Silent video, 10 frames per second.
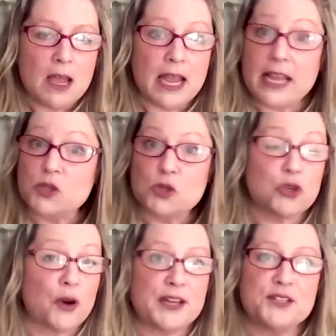is
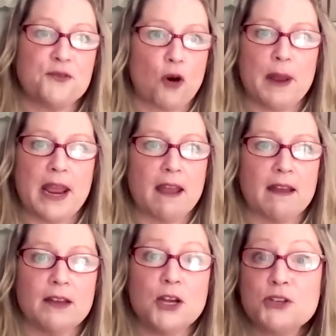
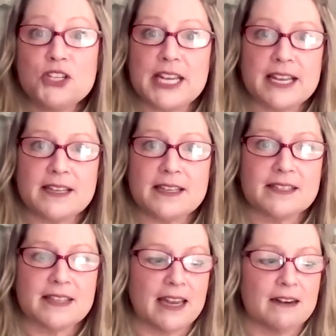transforming who she
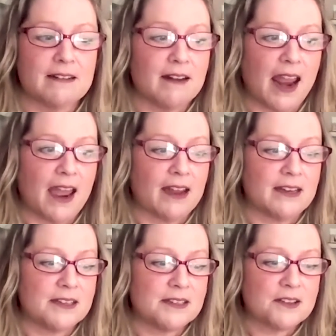is
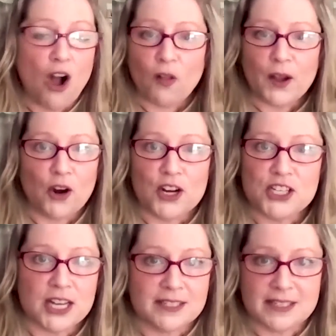and calling her to
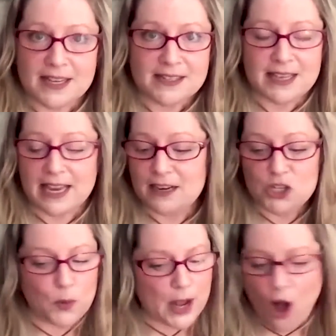justice
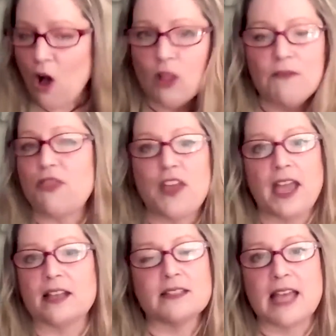and doing all of the
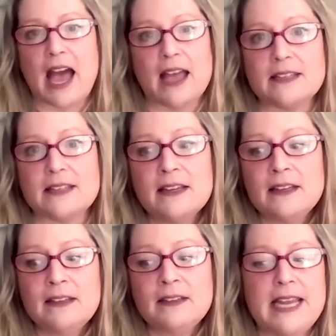things that
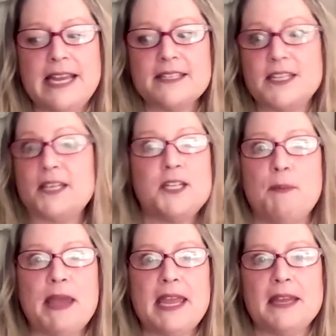he has done
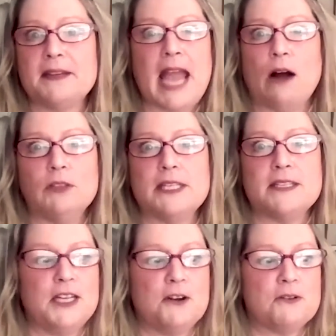to me in
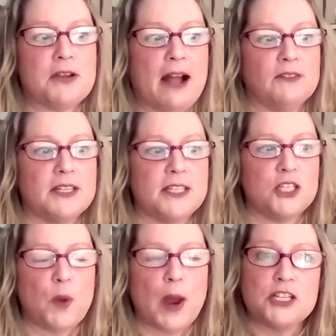countless, you know, countless
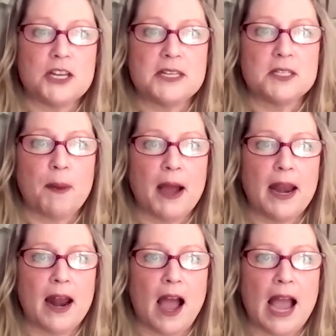situations.
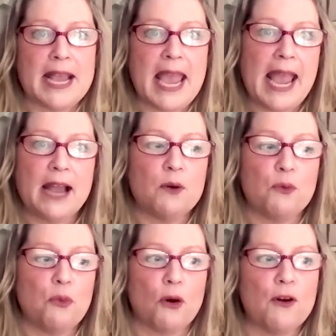But I can't
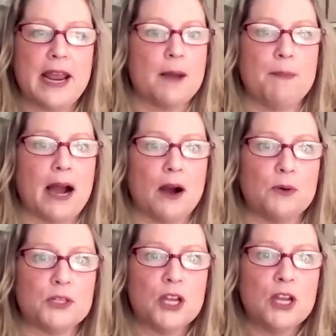worry
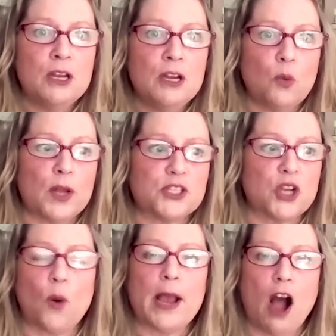about what's
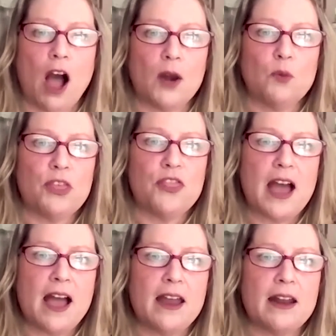going on with
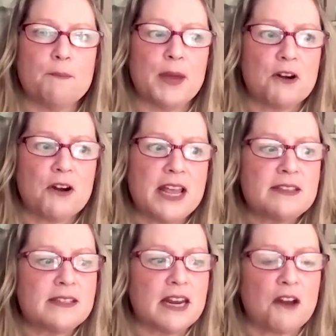that.
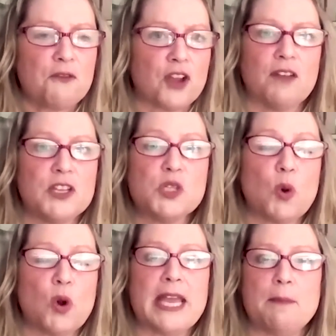Bitterness and unforgiveness
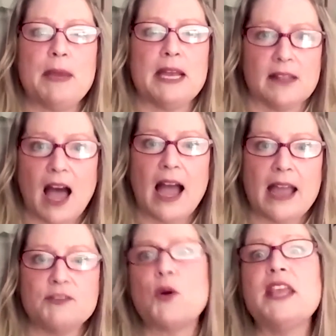will eat me
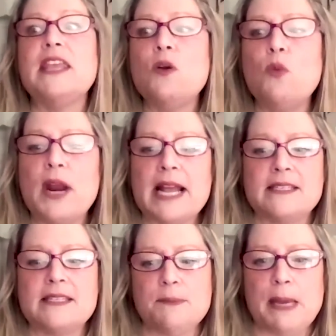alive. So I think when I
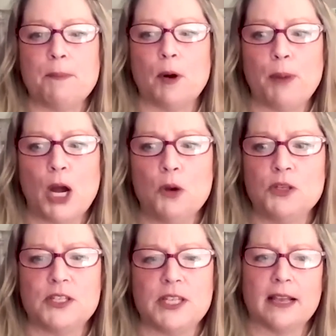see people
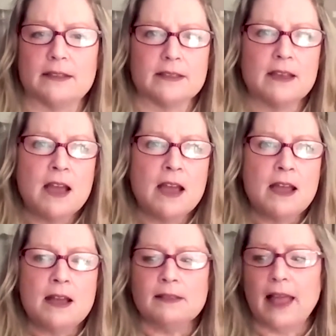post things
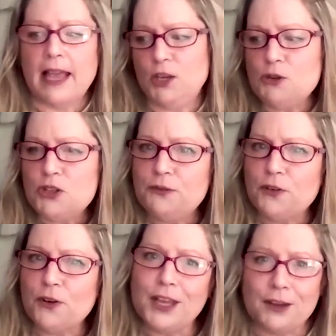like, you should
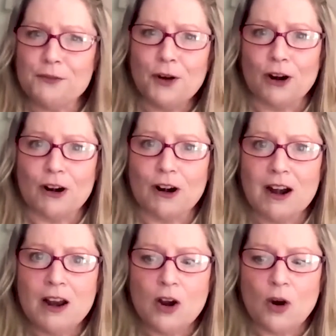forgive her,
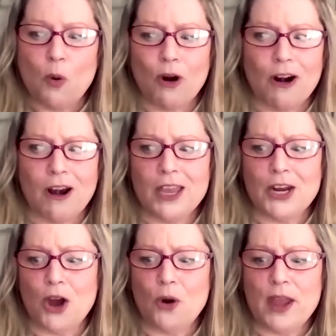or, you
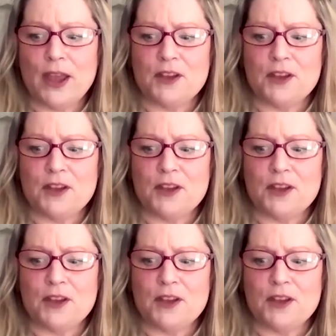know,